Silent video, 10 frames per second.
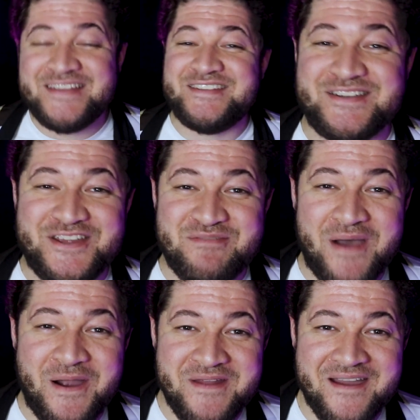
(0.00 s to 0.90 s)
It's a new
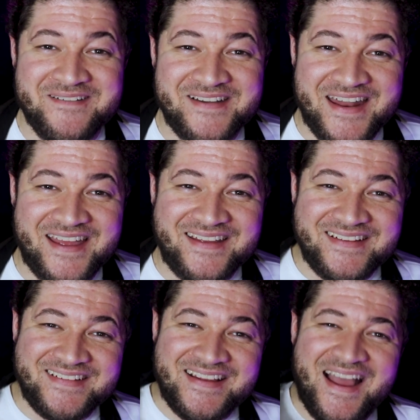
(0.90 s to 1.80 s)
mono, isn't it?
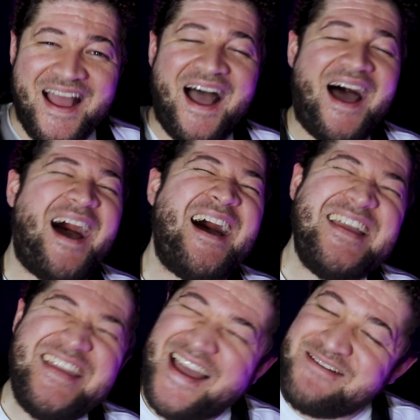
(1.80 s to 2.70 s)

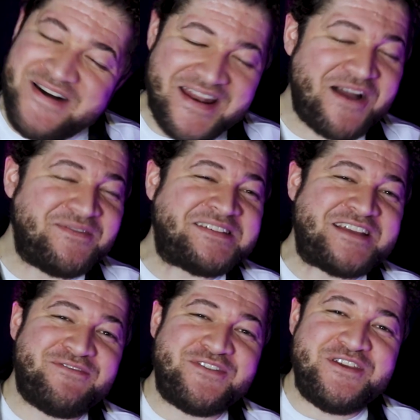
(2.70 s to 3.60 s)
Yeah, man, I got
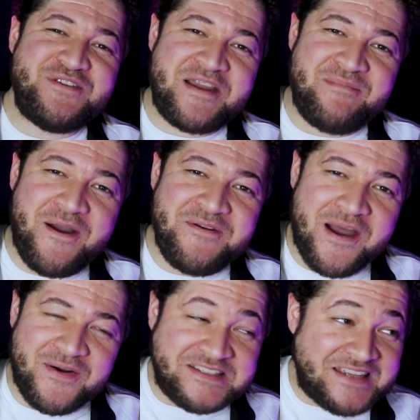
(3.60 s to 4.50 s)
myself a new
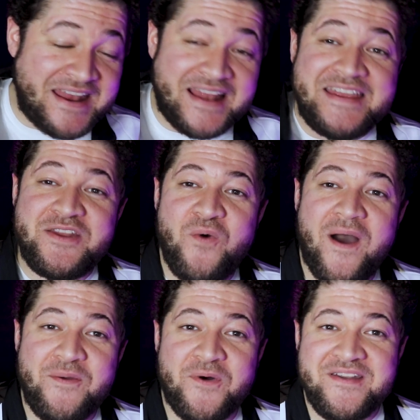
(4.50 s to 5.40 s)
kimono. I was saying I need a
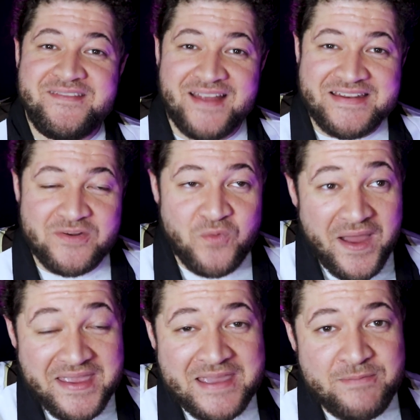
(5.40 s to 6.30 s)
white one. I need a
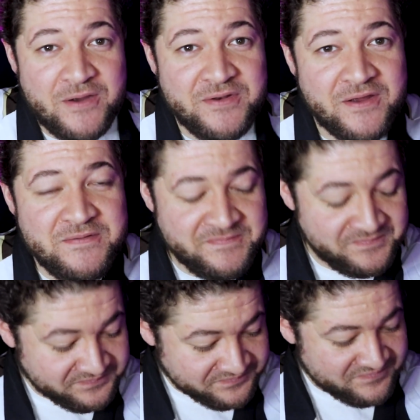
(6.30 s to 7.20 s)
white kimono.
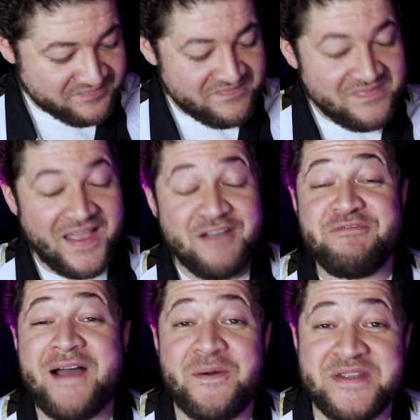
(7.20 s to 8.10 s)
I
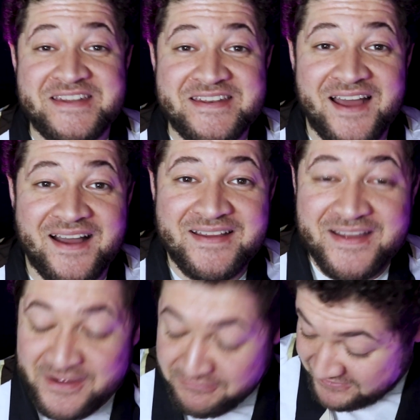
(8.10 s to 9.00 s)
found it, didn't I?
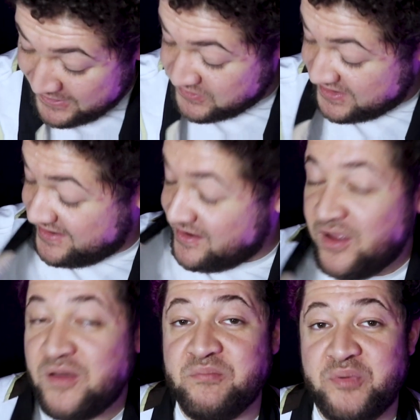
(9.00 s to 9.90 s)
Found it,
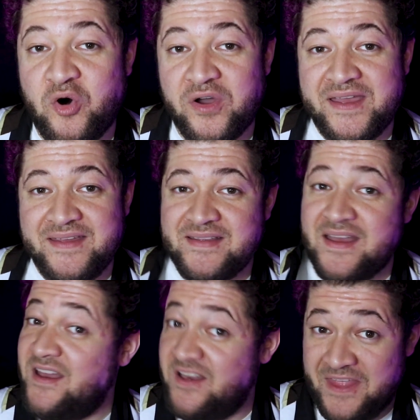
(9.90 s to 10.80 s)
bought it,
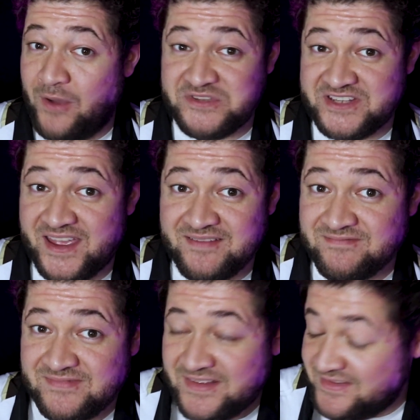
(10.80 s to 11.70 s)
and that was it.
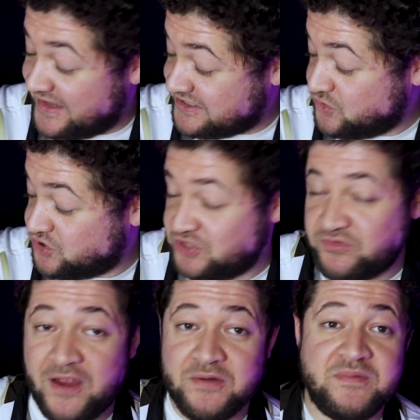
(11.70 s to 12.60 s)
That's all she
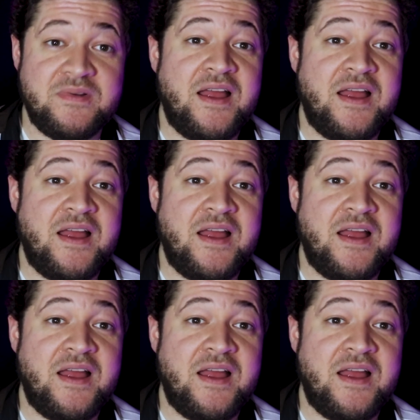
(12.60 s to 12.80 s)
wrote.